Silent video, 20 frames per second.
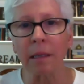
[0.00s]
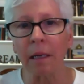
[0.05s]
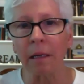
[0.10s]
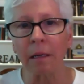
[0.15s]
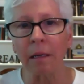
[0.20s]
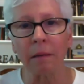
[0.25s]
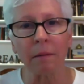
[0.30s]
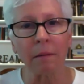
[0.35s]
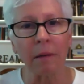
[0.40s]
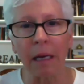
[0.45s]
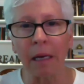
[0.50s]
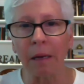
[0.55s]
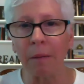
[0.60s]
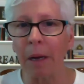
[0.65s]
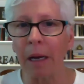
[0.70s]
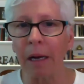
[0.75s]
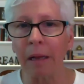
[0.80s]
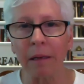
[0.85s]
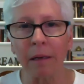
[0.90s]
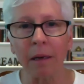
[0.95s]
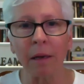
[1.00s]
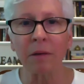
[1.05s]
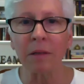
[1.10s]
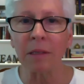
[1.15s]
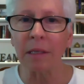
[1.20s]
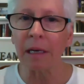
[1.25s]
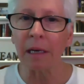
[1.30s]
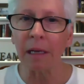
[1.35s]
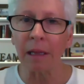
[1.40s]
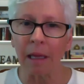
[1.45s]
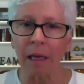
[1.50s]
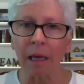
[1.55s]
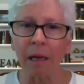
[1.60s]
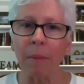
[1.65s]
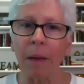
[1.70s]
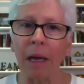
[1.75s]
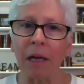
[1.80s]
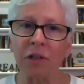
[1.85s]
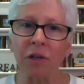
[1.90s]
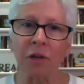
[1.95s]
And anybody that knows anything
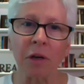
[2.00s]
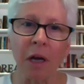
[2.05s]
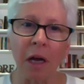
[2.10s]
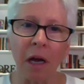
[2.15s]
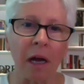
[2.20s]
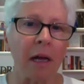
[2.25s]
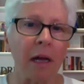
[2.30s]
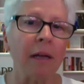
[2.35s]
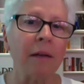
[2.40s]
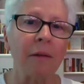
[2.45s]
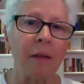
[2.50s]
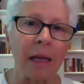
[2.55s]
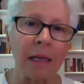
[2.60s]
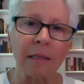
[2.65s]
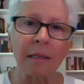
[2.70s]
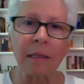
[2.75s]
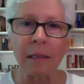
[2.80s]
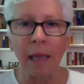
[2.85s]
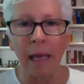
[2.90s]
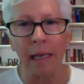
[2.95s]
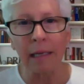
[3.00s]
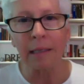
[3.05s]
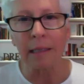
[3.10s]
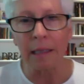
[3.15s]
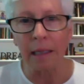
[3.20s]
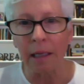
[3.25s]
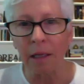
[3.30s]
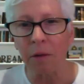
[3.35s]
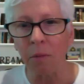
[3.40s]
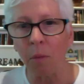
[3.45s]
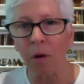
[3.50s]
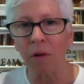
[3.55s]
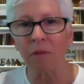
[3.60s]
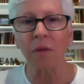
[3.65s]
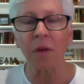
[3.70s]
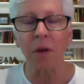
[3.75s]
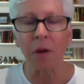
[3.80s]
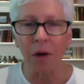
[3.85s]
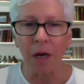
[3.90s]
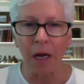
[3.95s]
about your gut, that's the last thing you want
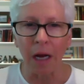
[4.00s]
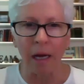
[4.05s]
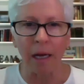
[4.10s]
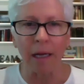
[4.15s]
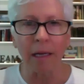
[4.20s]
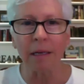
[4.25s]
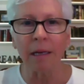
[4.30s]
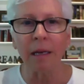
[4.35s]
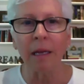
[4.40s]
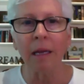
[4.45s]
for your gut.